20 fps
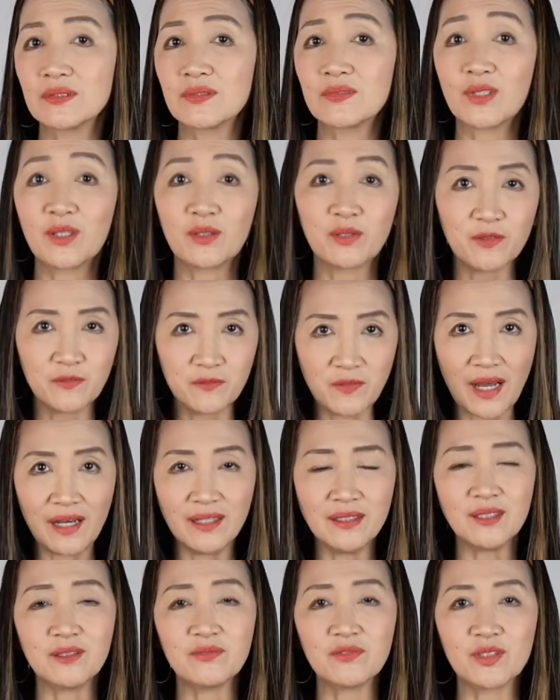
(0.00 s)
zero
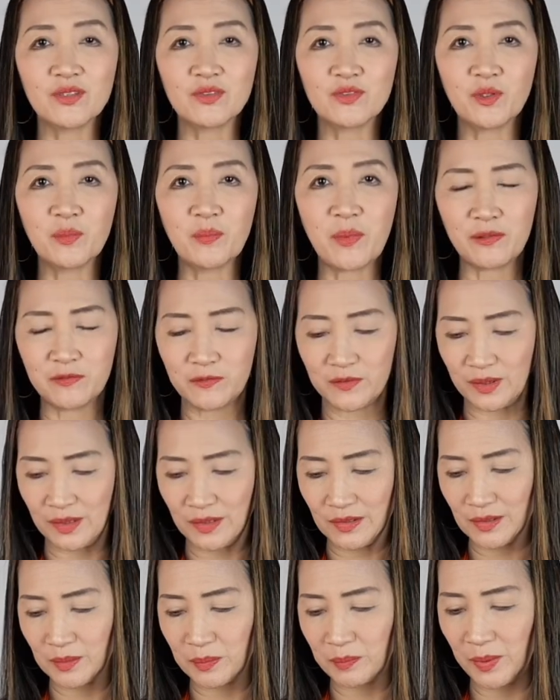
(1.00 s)
fat if that's your
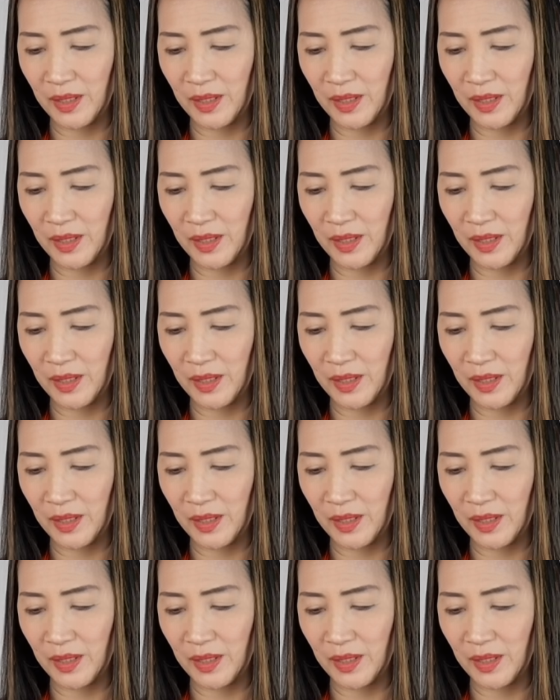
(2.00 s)
preference.